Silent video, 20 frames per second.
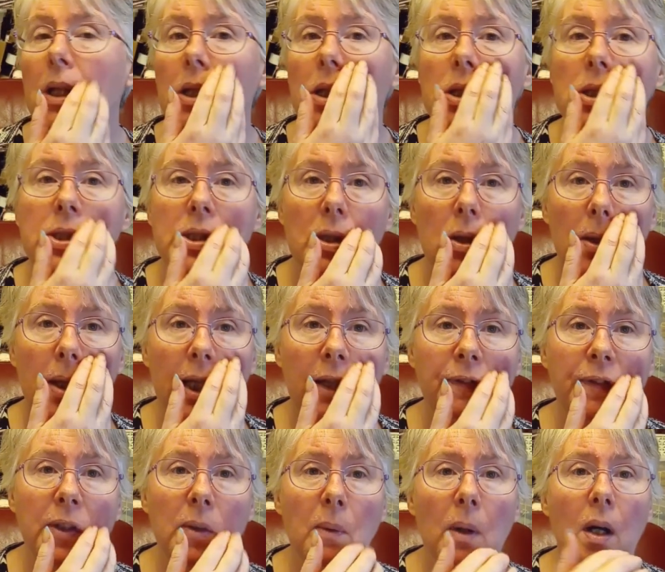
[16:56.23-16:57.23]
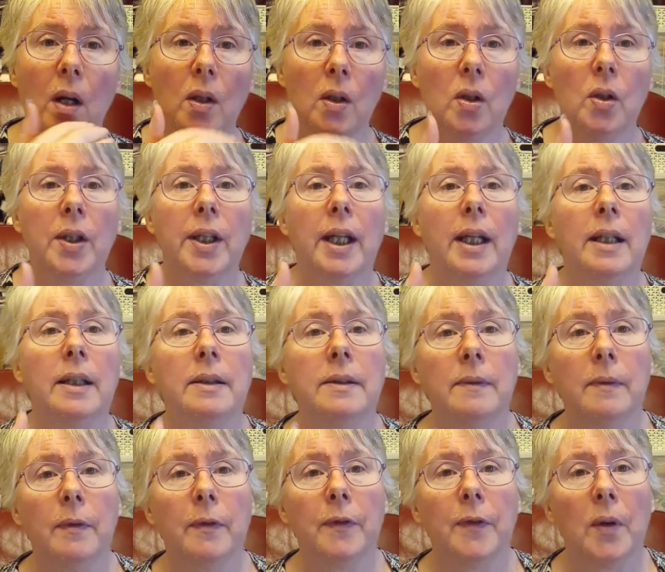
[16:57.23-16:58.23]
So if you are
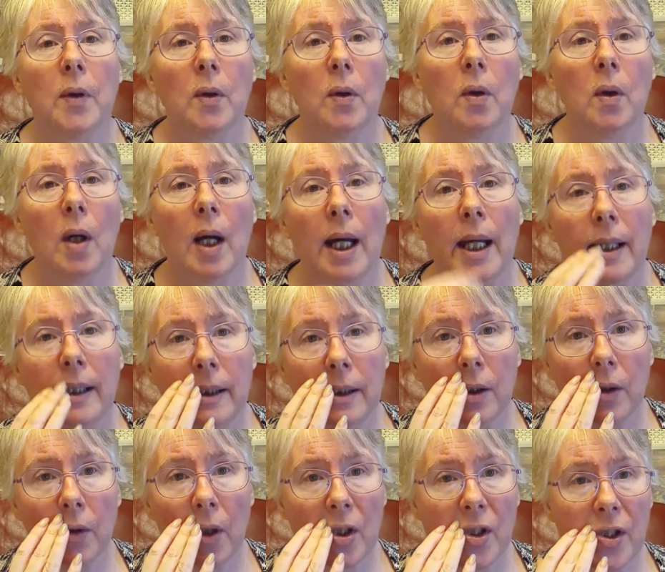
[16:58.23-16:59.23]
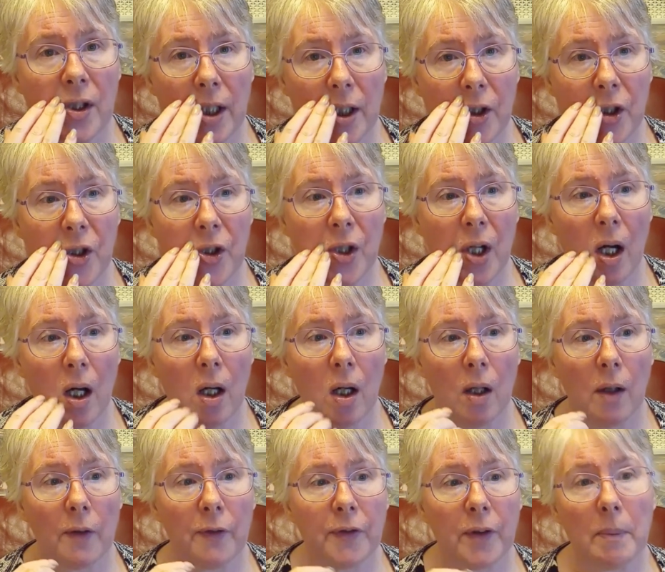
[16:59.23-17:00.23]
looking for a cross stitch
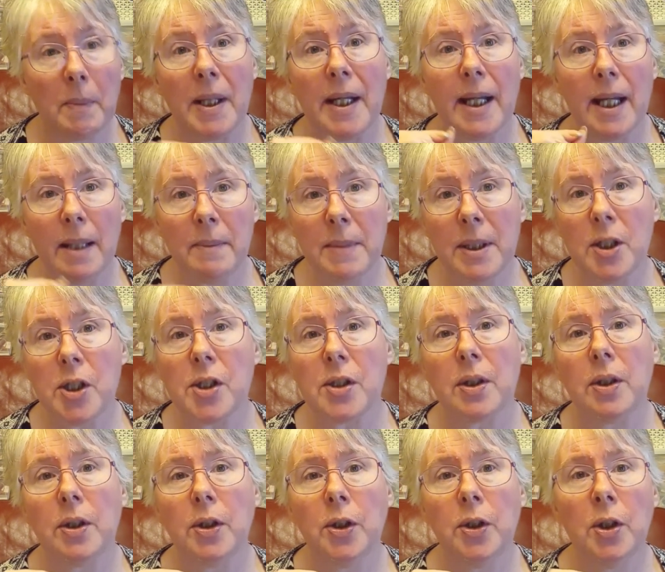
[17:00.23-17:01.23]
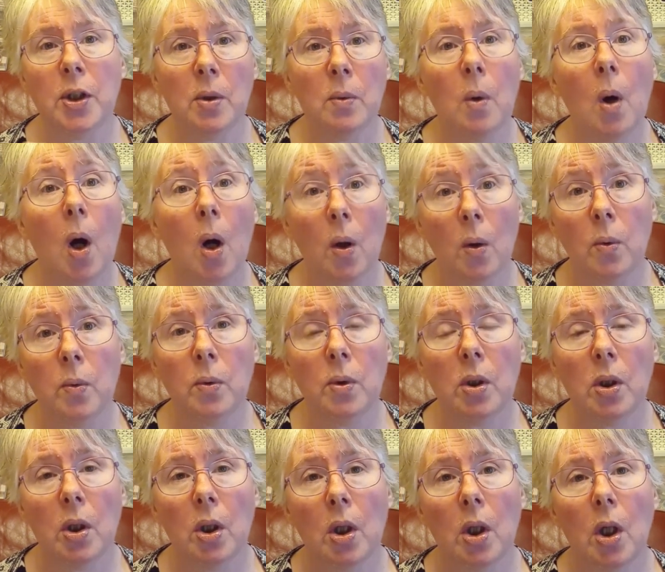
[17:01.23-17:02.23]
chart from an image that you
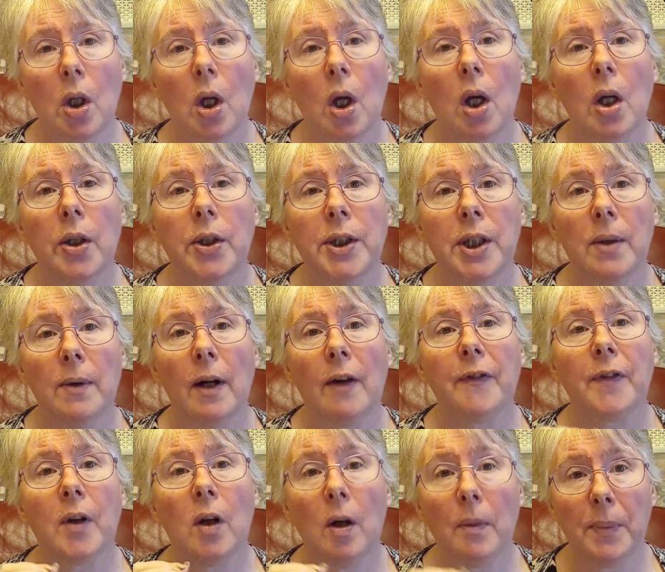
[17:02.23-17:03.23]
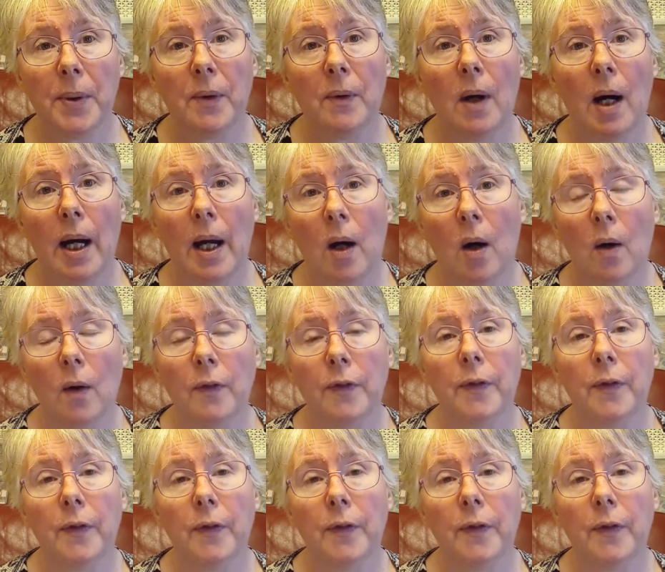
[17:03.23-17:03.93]
own, you have copyright of,